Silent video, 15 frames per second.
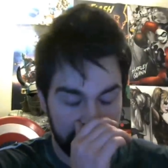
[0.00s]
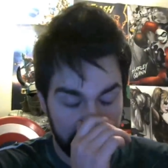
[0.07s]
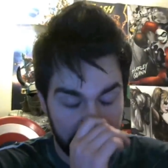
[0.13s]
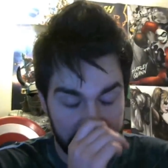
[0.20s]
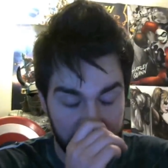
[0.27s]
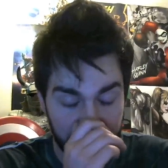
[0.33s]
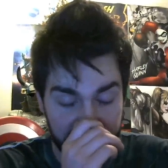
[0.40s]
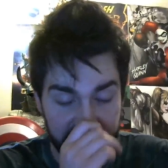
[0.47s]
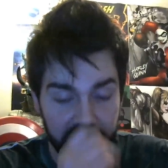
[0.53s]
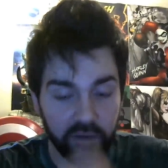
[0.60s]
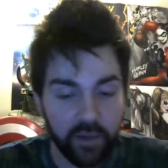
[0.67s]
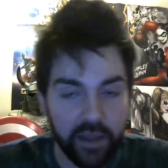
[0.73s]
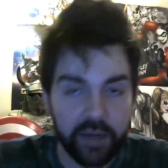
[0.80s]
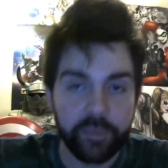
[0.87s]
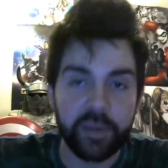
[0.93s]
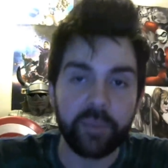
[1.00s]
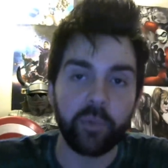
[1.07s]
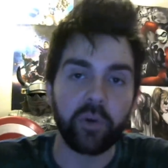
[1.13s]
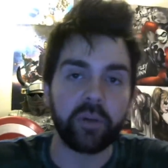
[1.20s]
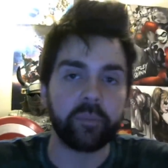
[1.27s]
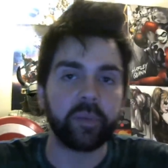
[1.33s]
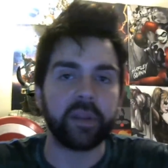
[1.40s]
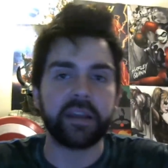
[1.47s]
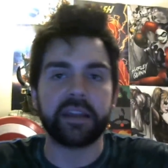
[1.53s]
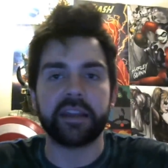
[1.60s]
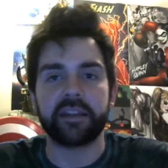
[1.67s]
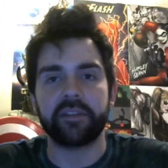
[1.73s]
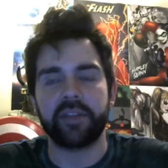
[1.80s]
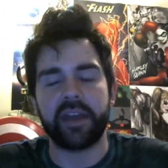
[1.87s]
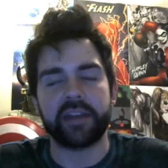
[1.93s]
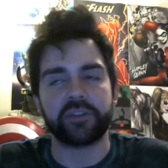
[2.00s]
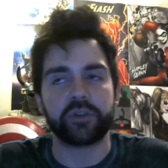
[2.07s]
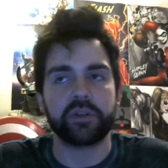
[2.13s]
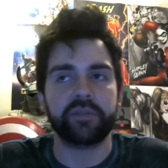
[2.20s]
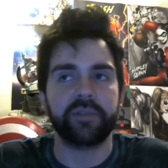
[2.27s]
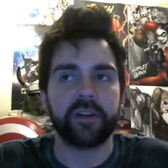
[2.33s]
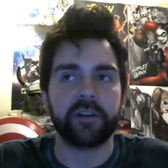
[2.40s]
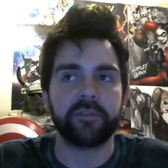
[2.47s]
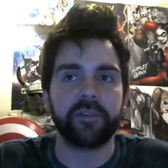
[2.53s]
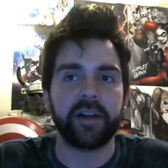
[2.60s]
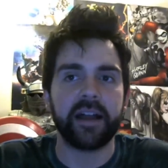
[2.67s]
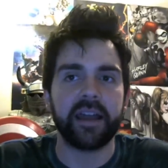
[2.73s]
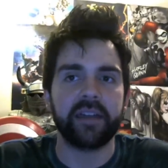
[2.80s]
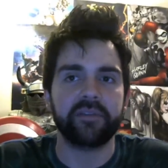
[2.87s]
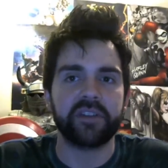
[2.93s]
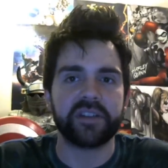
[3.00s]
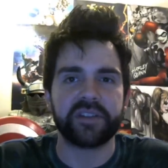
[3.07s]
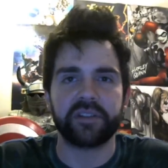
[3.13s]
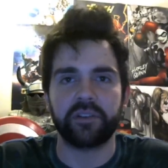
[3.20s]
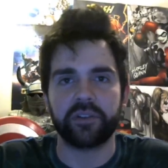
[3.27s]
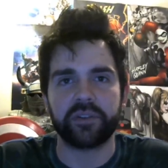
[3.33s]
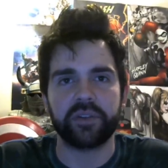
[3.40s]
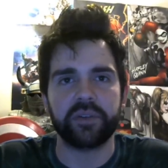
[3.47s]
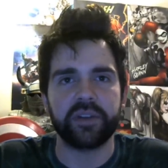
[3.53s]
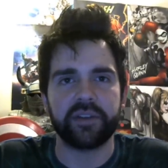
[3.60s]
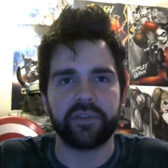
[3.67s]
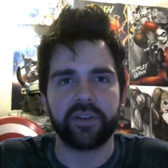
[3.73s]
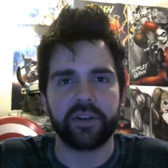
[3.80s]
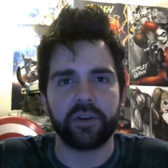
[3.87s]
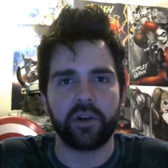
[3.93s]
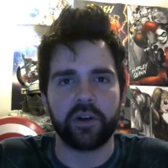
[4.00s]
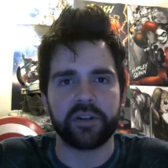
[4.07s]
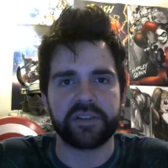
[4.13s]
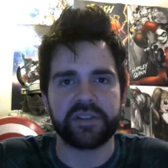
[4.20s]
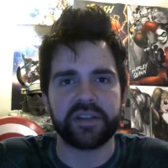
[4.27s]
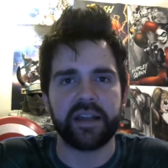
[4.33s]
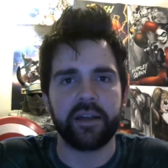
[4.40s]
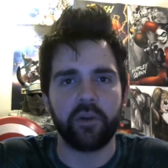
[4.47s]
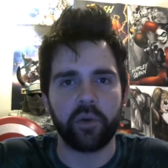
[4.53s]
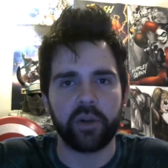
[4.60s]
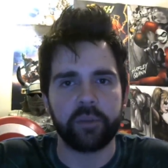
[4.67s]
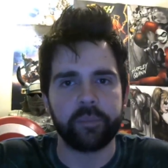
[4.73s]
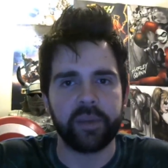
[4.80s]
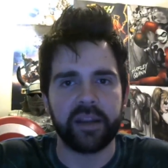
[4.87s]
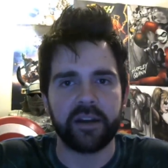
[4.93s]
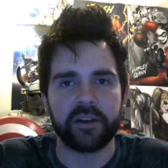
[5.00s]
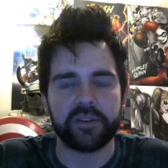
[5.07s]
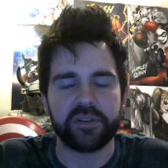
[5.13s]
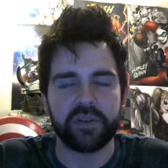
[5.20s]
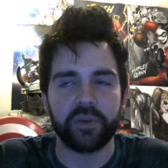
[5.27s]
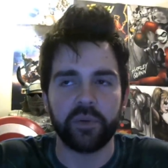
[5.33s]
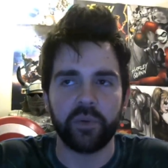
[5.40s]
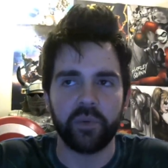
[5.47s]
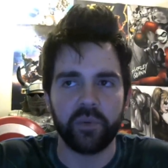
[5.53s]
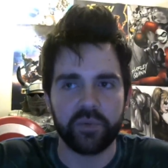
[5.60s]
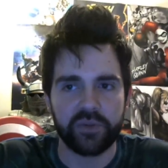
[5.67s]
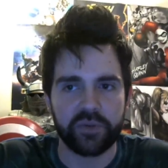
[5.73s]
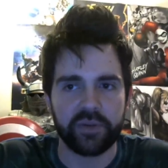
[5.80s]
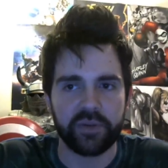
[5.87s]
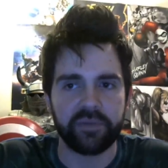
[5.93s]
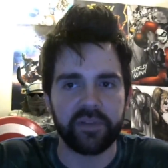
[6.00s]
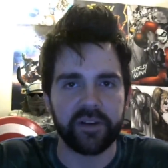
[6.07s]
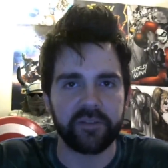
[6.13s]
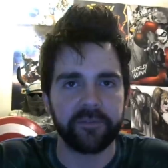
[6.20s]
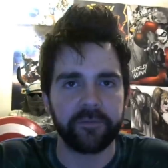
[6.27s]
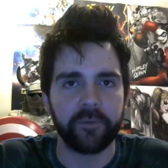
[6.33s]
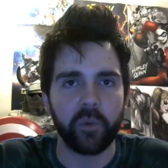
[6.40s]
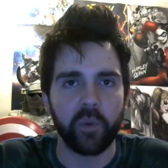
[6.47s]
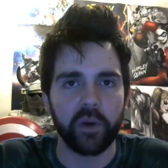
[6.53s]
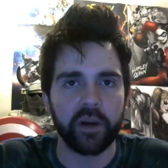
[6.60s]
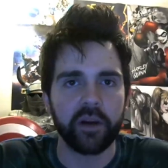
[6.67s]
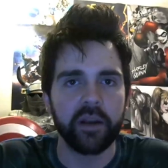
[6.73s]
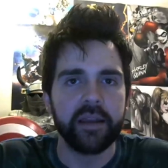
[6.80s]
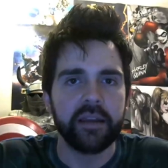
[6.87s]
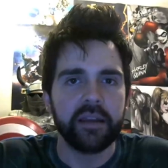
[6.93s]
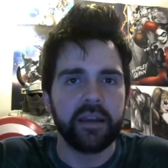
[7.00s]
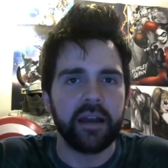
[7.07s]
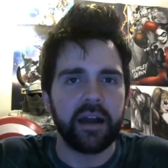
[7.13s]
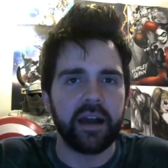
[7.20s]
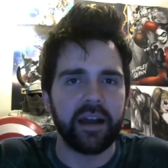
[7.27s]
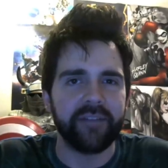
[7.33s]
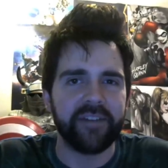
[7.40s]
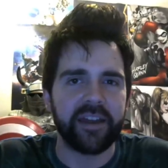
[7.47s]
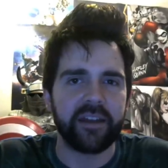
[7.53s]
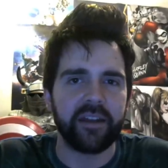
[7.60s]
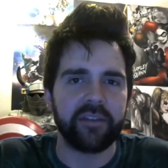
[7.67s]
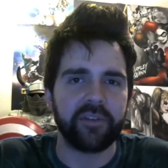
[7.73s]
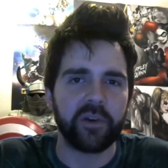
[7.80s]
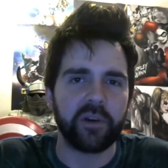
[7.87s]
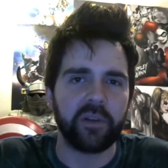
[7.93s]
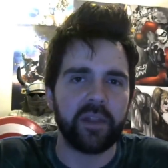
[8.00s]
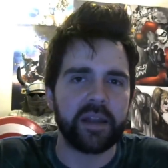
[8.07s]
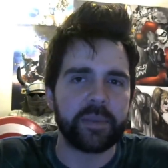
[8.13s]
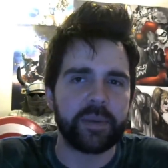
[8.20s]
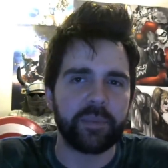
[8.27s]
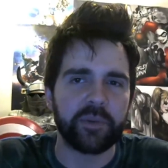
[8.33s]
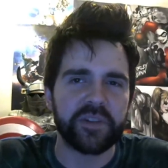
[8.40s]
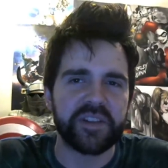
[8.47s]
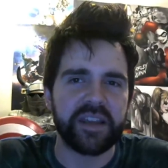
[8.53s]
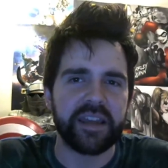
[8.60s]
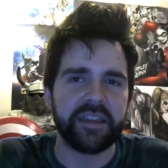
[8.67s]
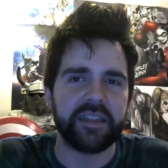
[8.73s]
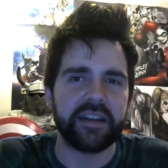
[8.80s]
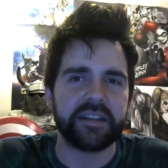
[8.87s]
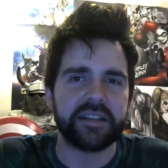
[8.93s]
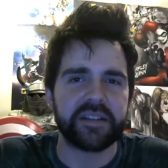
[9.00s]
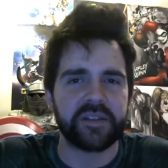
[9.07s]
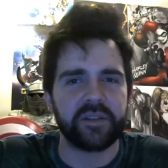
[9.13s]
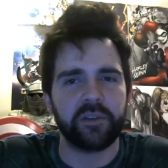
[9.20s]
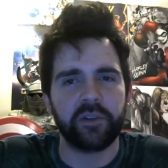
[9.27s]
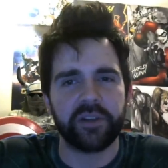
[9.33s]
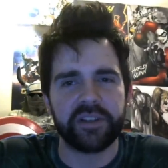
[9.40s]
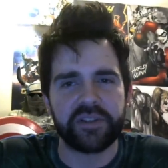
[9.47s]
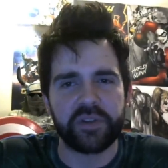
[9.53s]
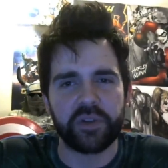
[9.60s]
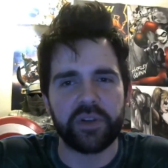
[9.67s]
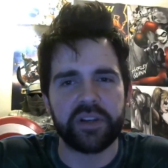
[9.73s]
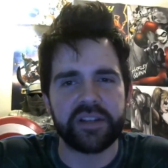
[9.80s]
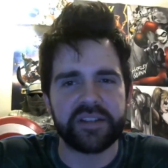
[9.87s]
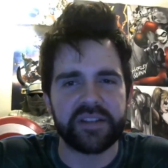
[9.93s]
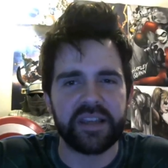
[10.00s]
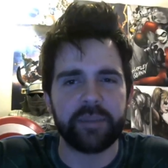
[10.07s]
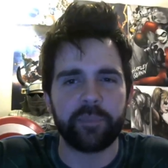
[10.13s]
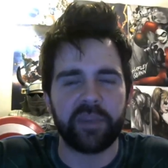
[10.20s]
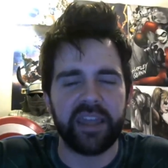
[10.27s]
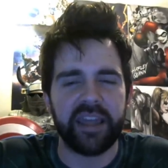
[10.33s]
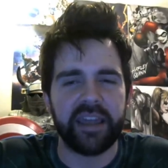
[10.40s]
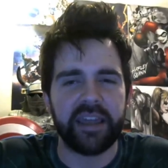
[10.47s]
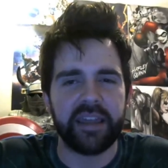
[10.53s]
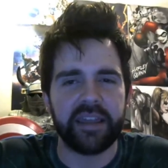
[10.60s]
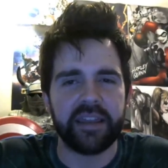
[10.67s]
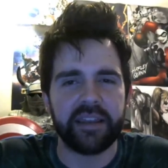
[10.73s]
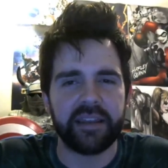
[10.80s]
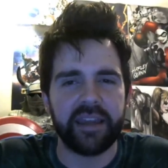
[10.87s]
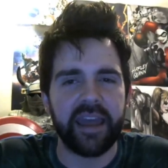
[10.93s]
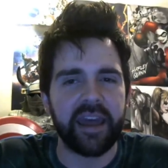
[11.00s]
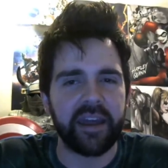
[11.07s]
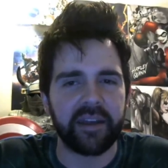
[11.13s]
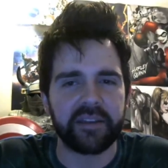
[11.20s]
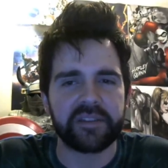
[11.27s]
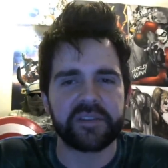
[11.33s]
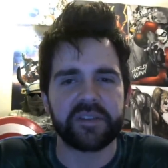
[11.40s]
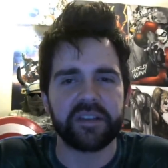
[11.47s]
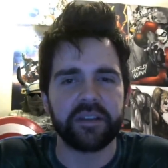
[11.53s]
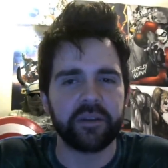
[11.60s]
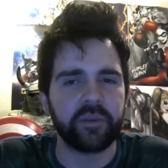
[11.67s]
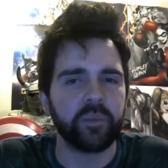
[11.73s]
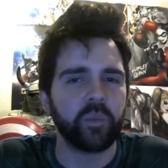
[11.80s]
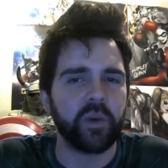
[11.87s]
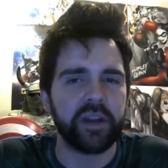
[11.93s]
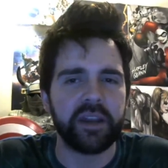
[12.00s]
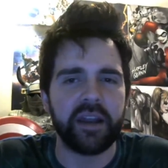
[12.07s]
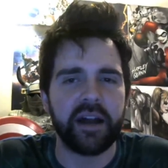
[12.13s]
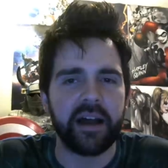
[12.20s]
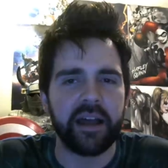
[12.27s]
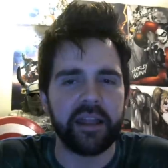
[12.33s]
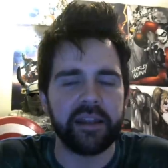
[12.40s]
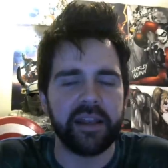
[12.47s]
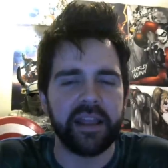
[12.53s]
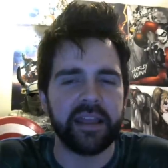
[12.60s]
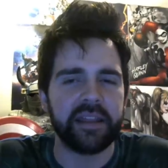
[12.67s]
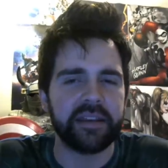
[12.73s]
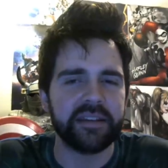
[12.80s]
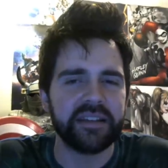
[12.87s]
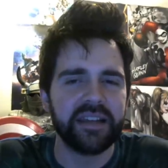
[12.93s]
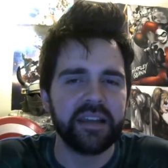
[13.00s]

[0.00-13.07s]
So I've seen a lot of people complaining that Street Fighter V doesn't look too different in art style compared to Street Fighter IV. Uh, I've, ha- I've heard a lot of people say that it doesn't look as good as MKX and whatnot. And